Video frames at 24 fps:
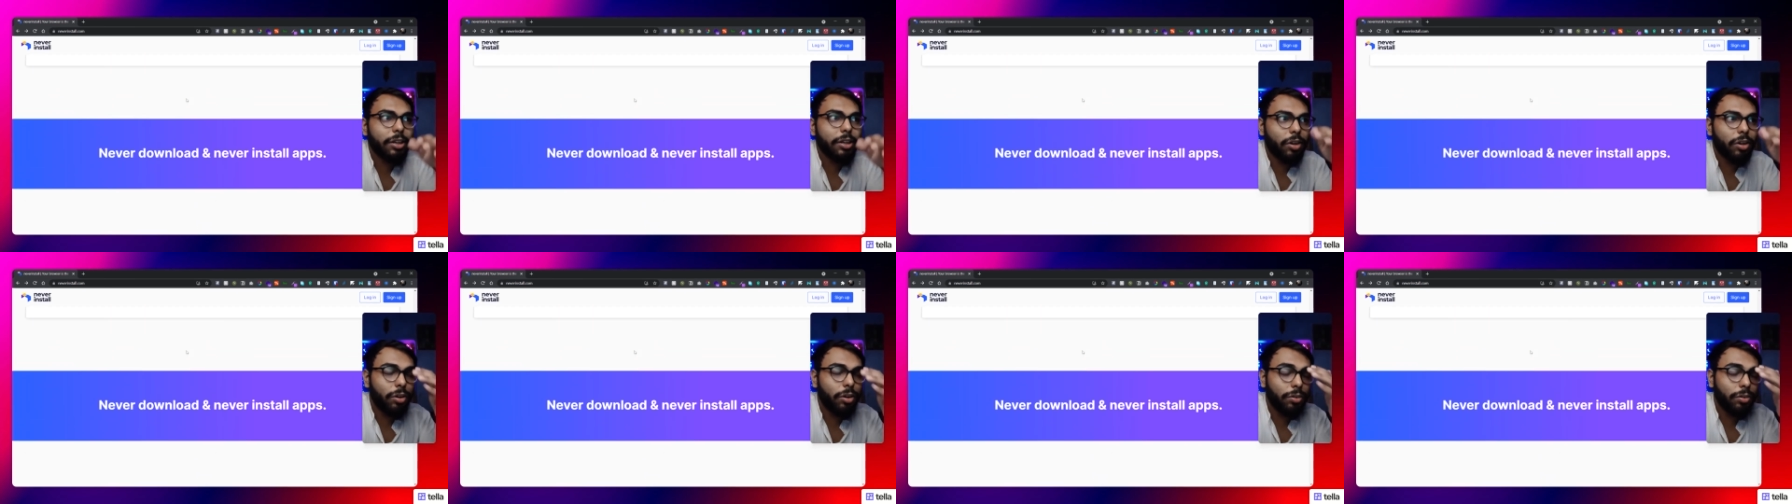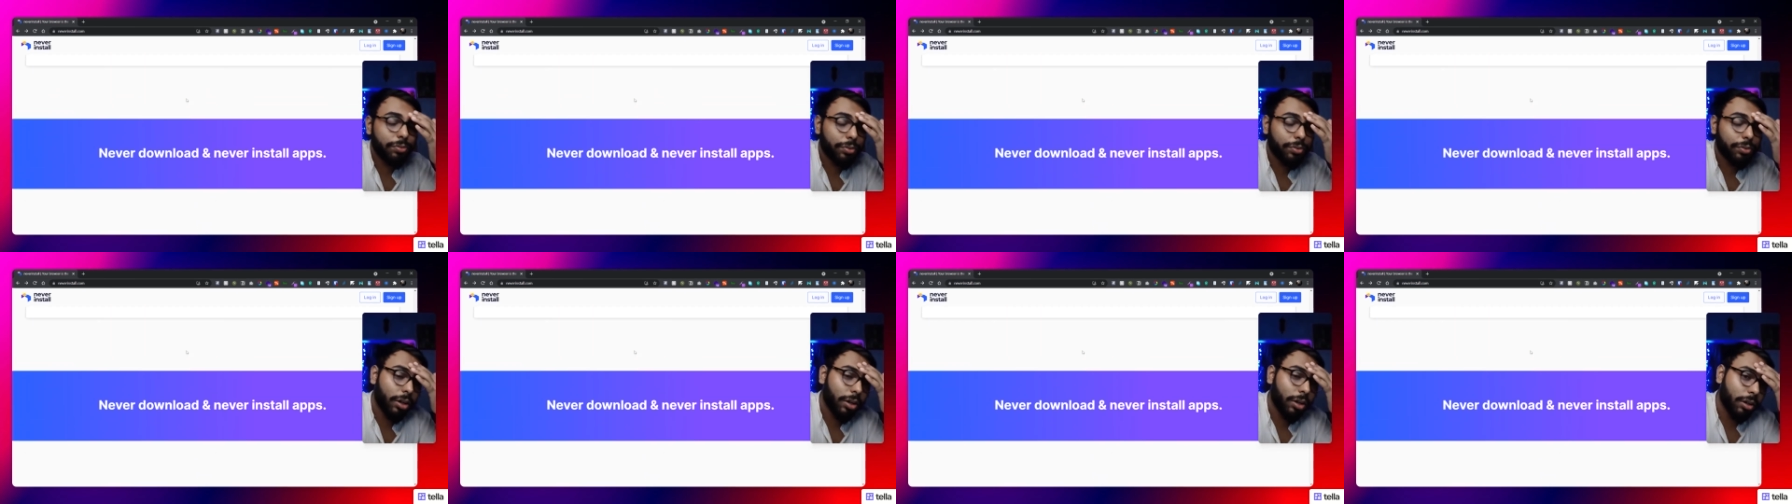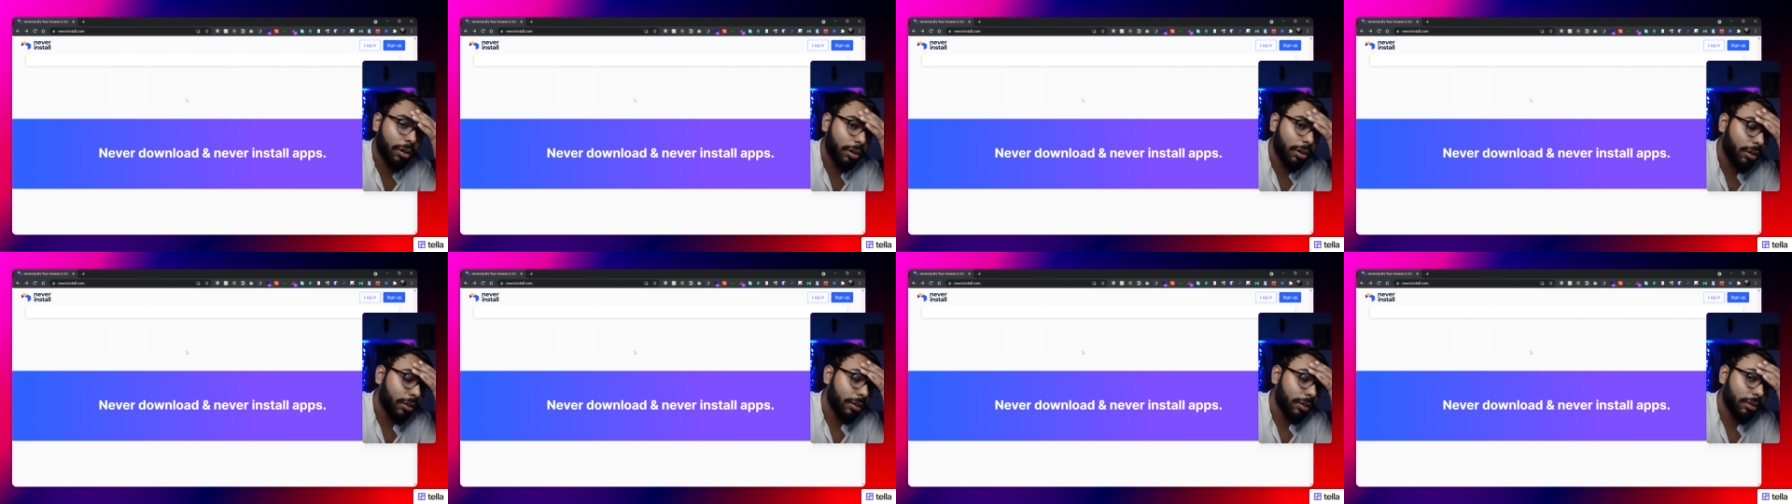
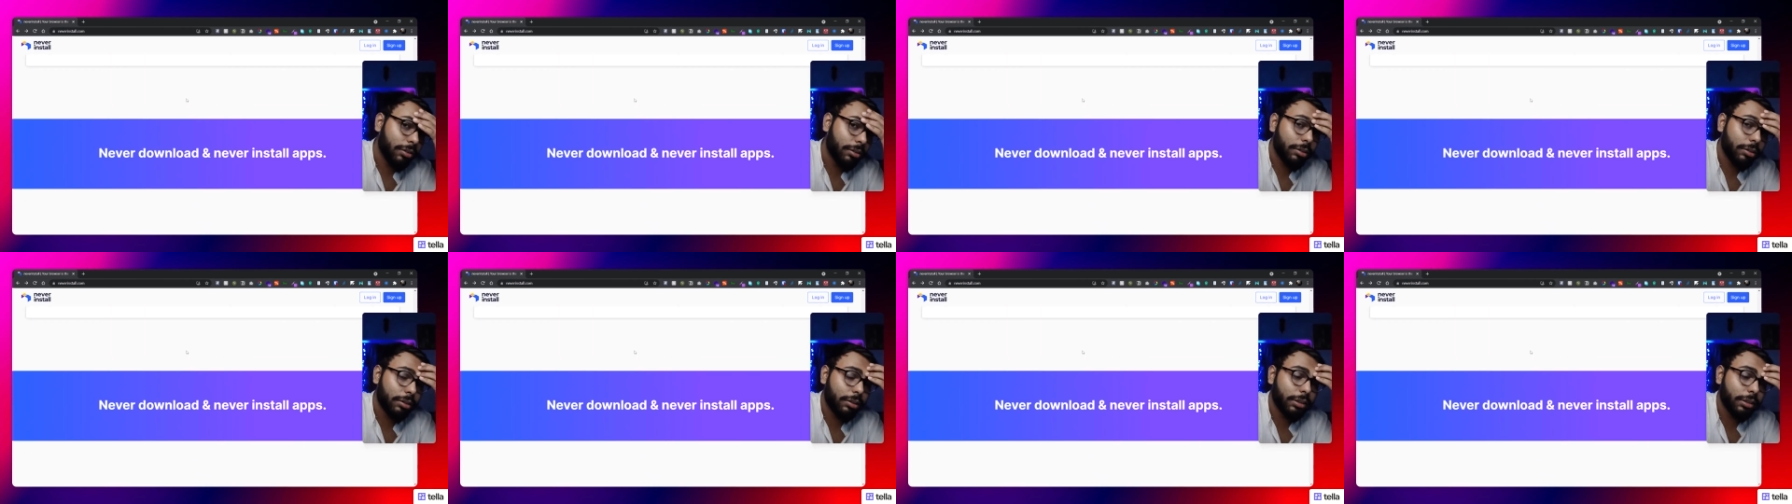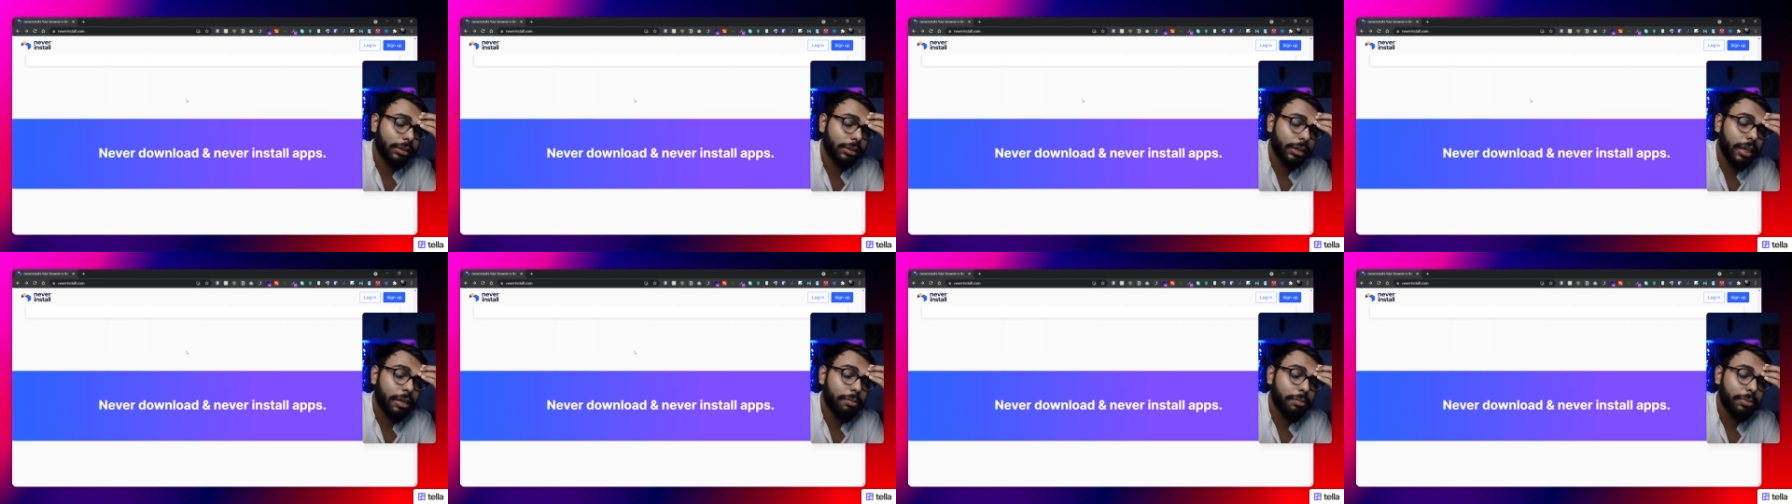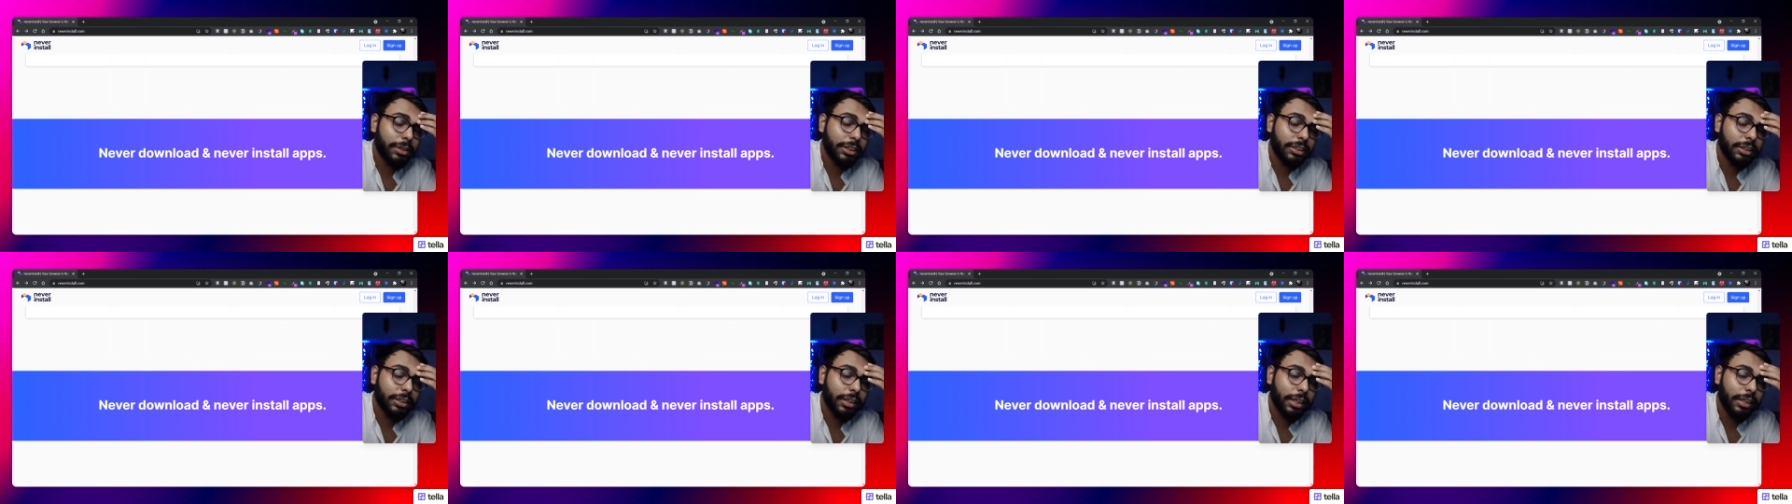off, they're
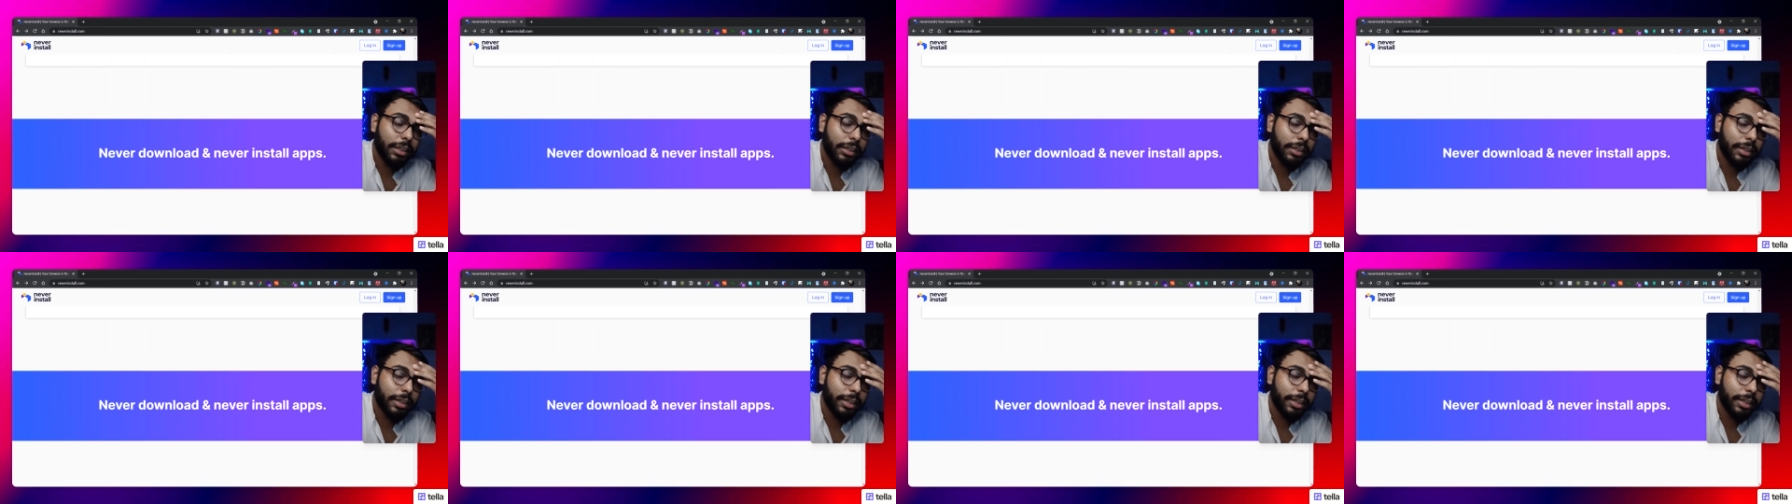basically